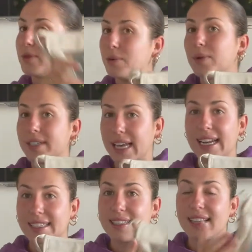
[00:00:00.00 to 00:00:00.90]
We will get
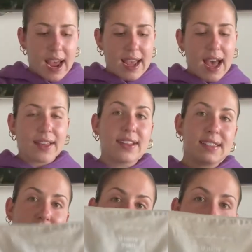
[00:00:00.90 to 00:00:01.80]
into this. I had
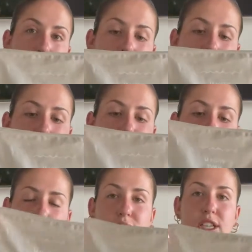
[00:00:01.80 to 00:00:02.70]
this little pouch
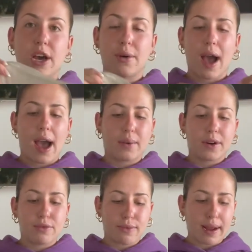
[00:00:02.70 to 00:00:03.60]
also. I
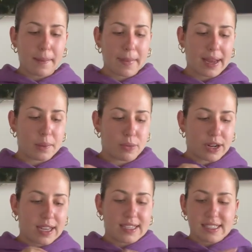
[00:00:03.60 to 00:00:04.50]
would recommend
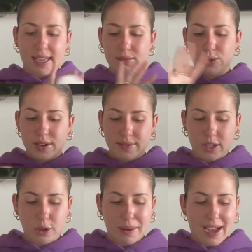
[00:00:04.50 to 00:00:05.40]
bringing some sort of
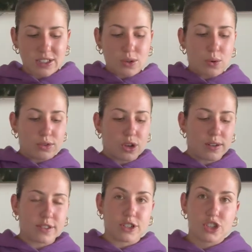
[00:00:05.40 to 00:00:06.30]
little bag to hold all
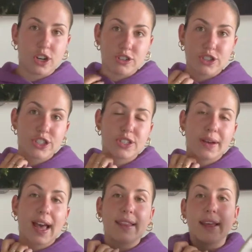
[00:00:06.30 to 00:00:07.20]
of your chargers. So
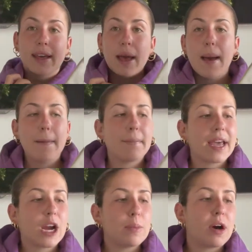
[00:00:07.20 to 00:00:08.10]
I had like my
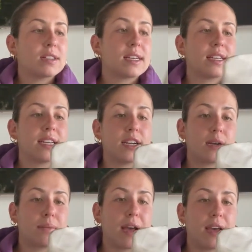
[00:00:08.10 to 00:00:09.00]
AirPods in here,
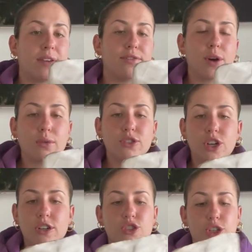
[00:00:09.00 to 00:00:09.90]
my phone
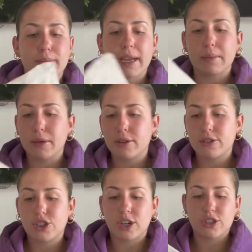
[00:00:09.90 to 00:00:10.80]
charger, my computer
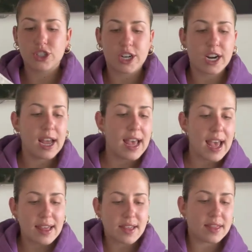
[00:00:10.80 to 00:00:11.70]
charger,
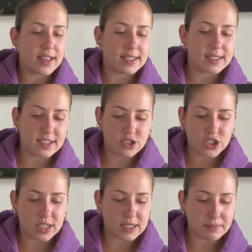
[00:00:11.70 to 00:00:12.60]
and then this is
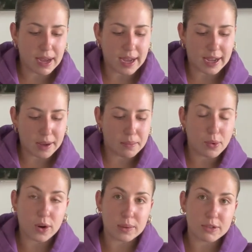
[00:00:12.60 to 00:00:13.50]
just my
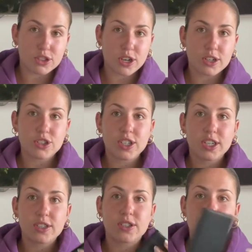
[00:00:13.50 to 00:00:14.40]
portable
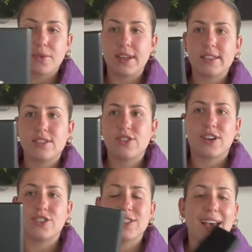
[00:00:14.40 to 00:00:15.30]
charger. So this
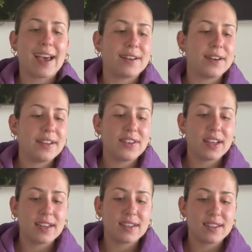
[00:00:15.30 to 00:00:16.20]
charges,
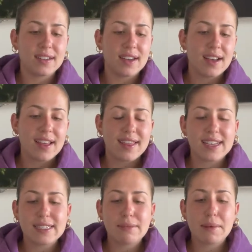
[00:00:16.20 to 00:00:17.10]

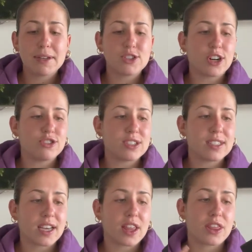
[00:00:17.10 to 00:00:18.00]
this maybe charges
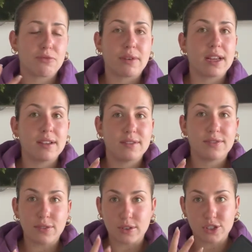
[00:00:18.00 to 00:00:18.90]
like 3
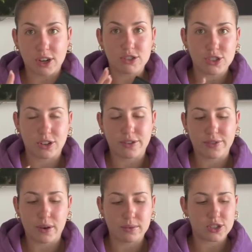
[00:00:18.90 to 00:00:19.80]
full charges on your
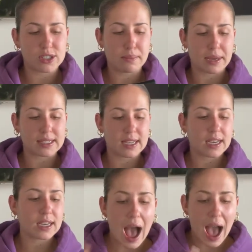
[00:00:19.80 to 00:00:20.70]
phone, which is
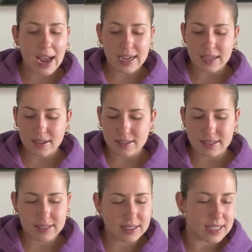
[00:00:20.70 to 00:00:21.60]
amazing. I
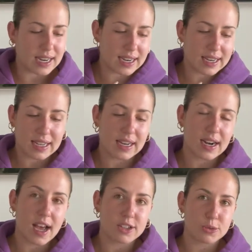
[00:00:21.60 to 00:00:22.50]
didn't need it
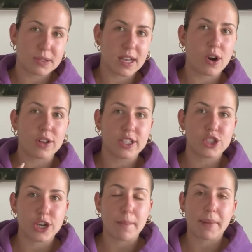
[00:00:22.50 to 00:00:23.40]
100% on this
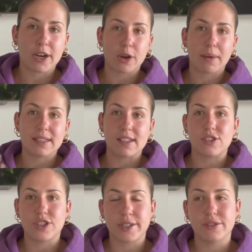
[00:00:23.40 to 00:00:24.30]
trip, but I know my
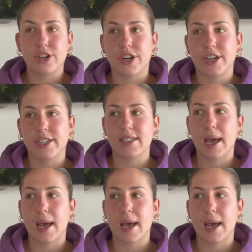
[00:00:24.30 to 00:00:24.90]
sister used hers.